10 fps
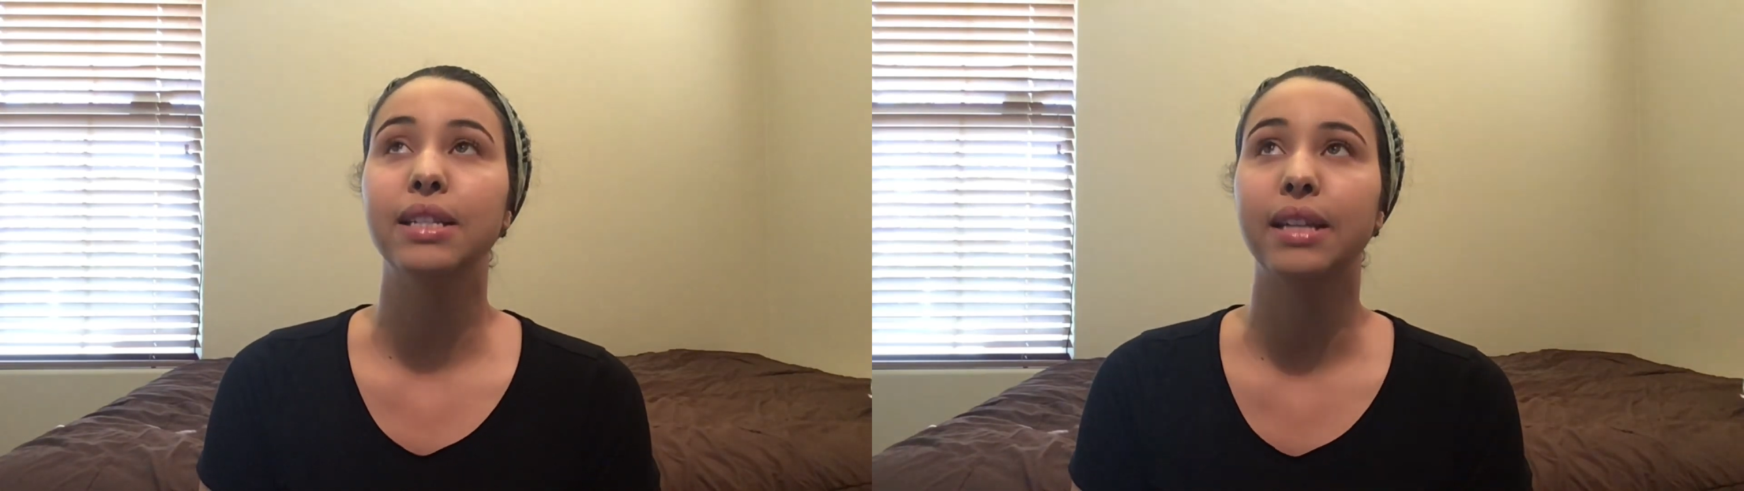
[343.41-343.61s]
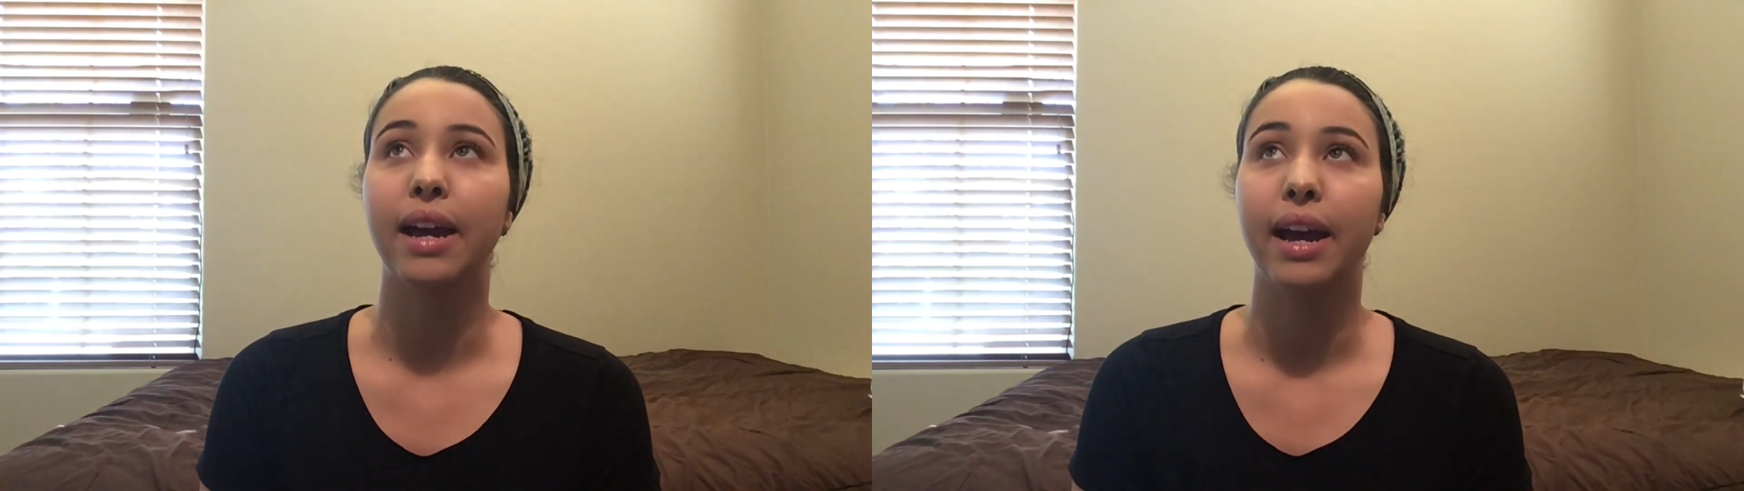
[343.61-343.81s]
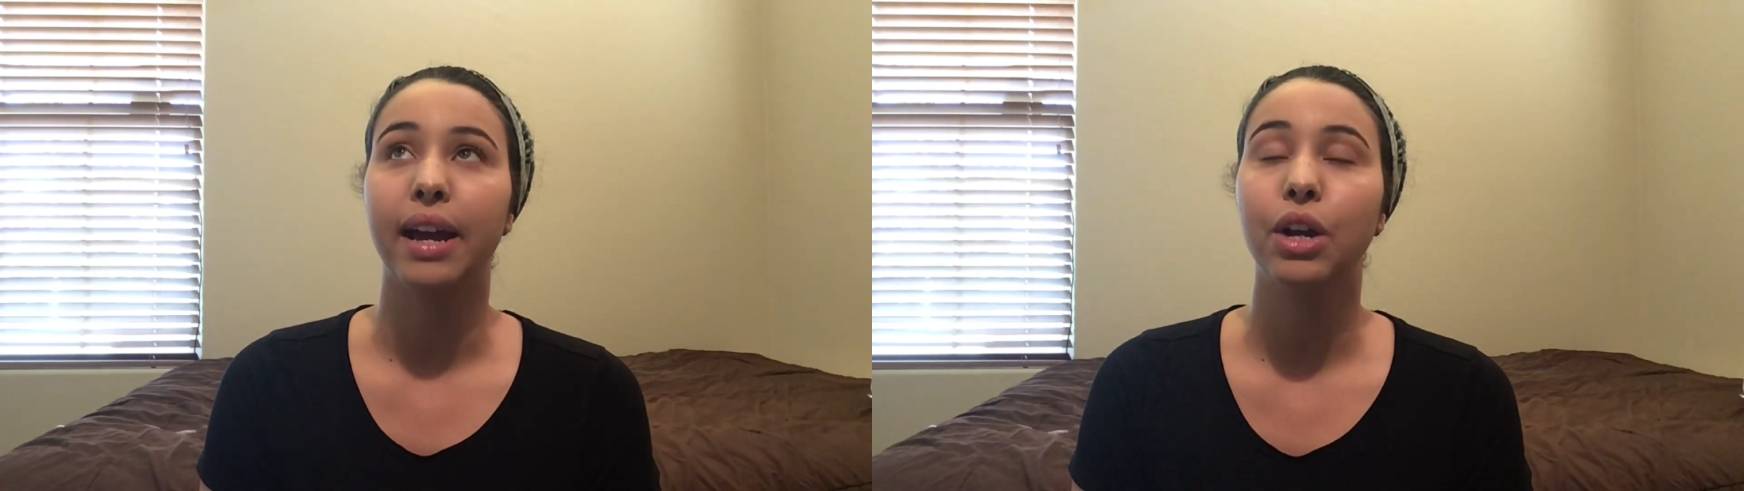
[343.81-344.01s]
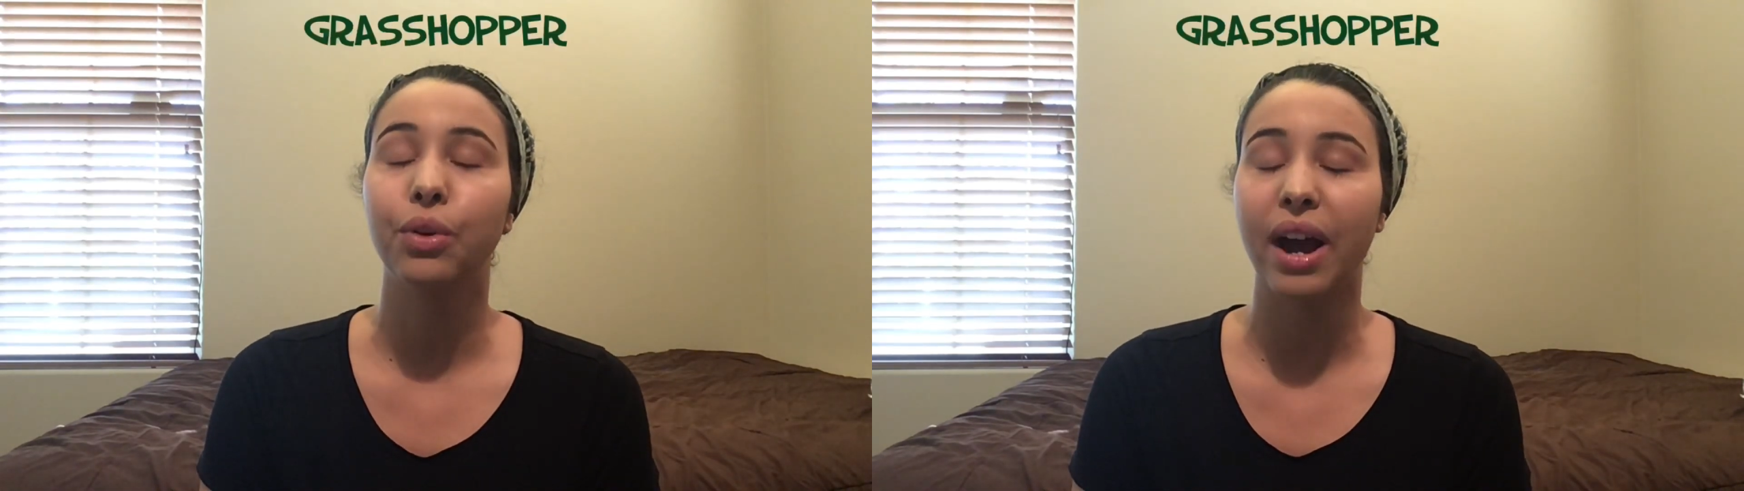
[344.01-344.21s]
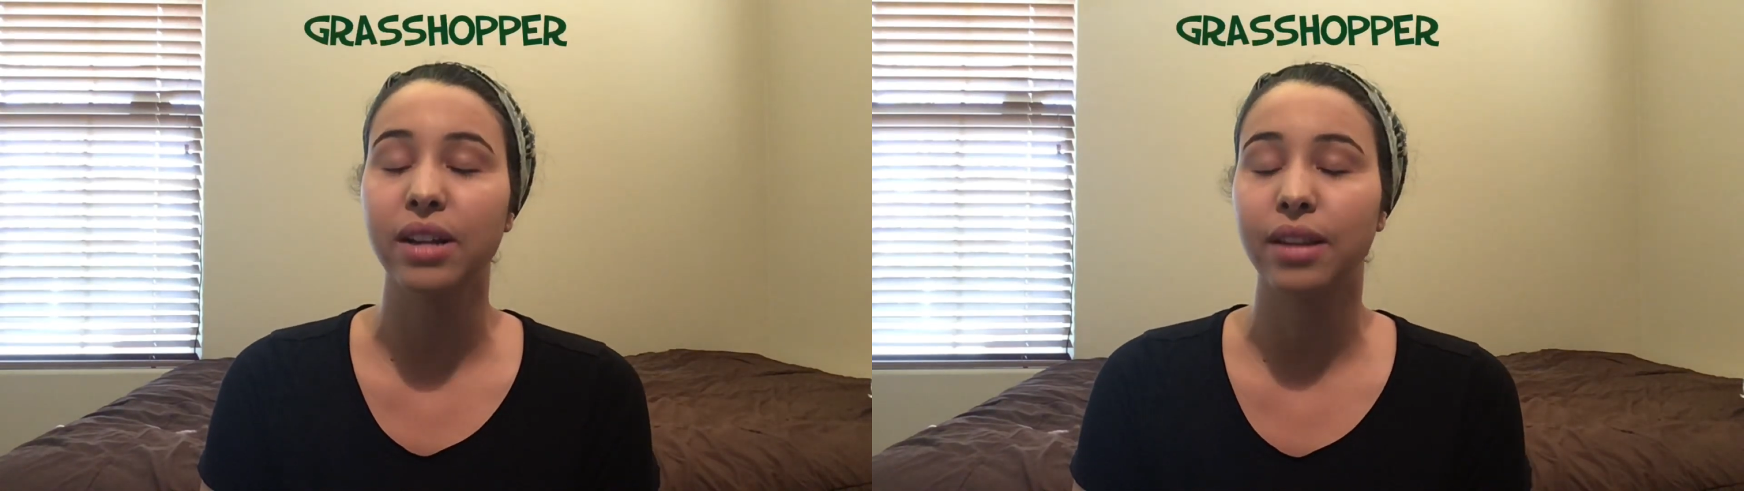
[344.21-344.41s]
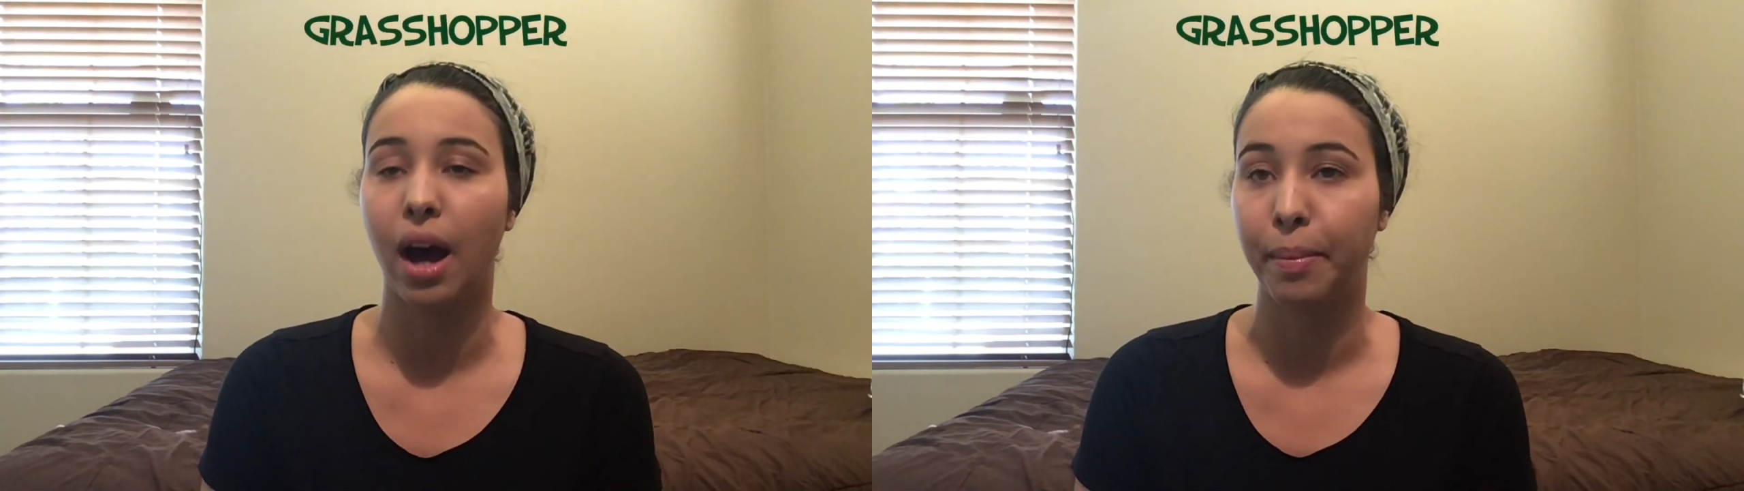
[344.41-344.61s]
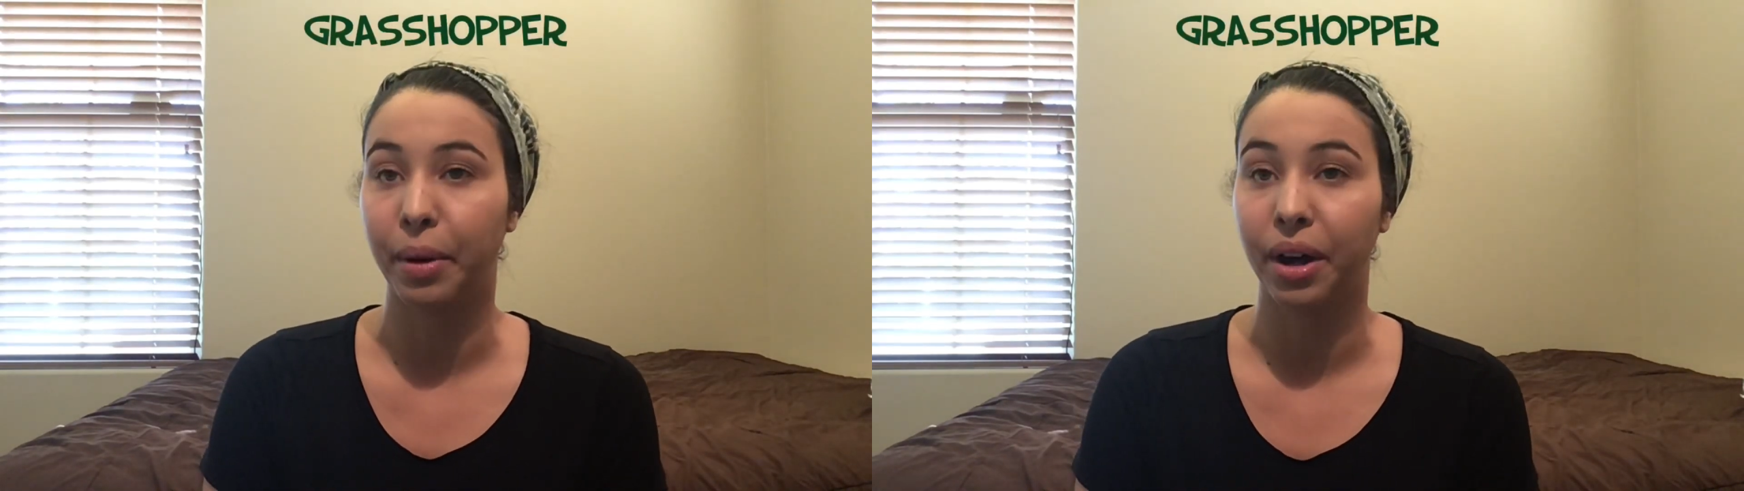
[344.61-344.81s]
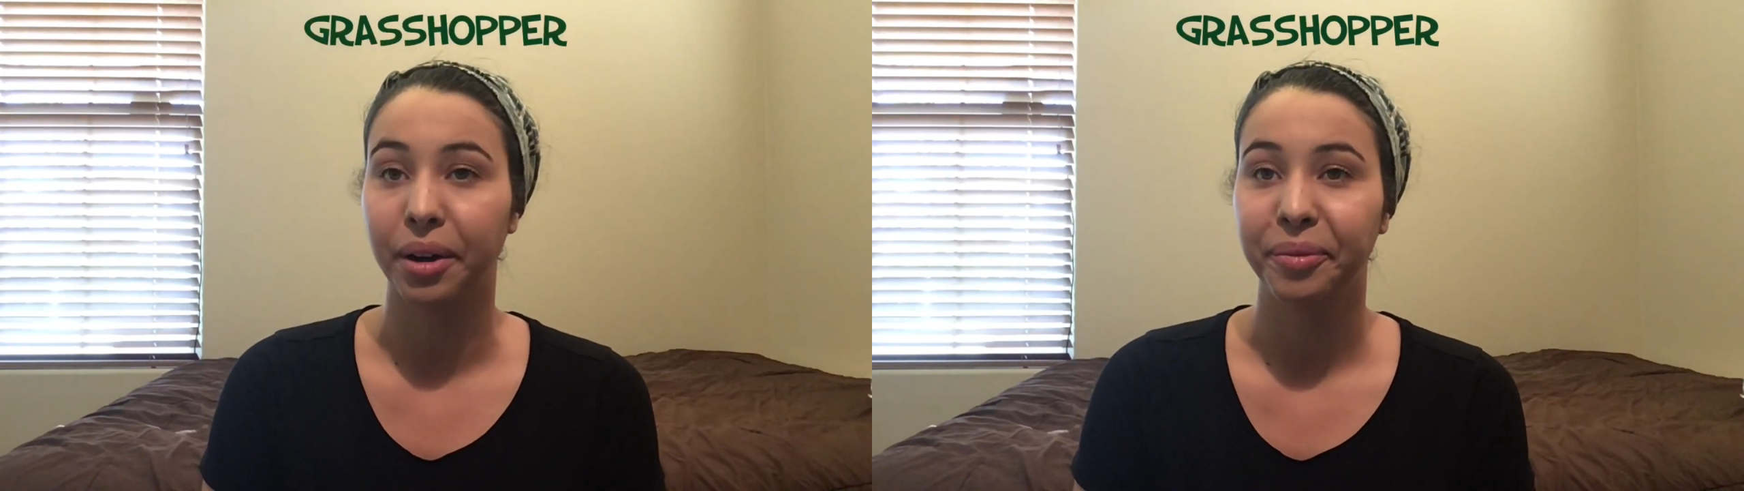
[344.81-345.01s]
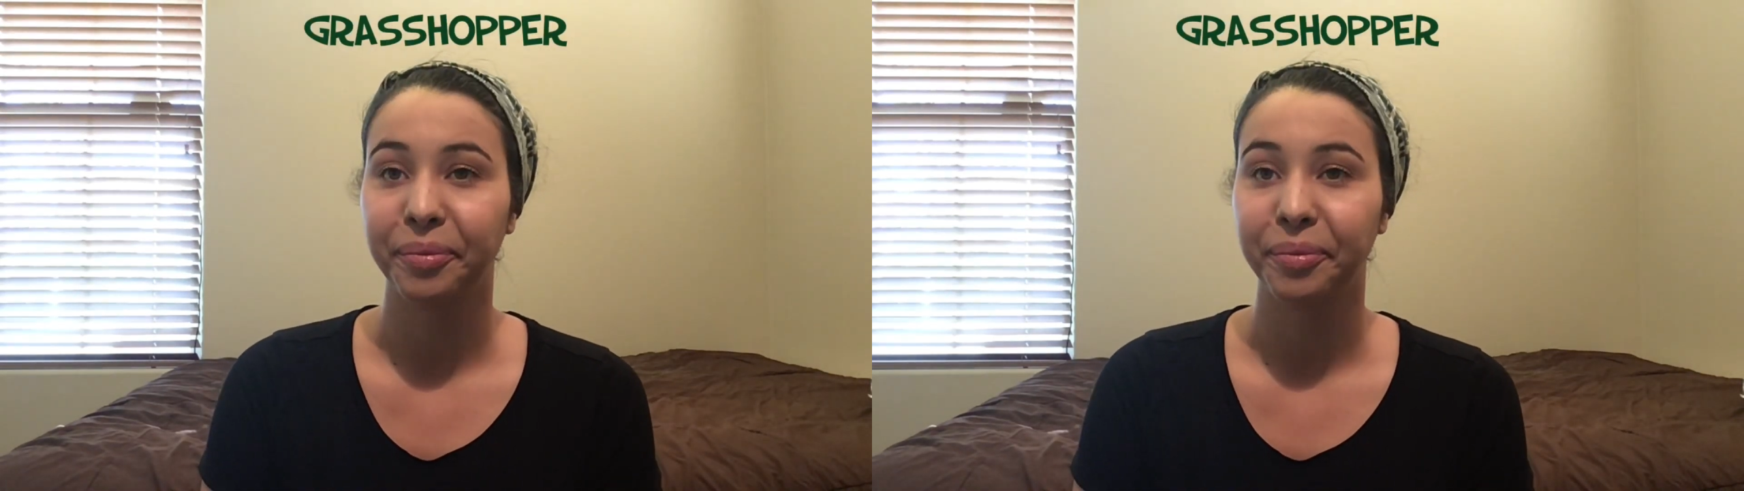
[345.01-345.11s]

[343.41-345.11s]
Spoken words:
say grasshopper?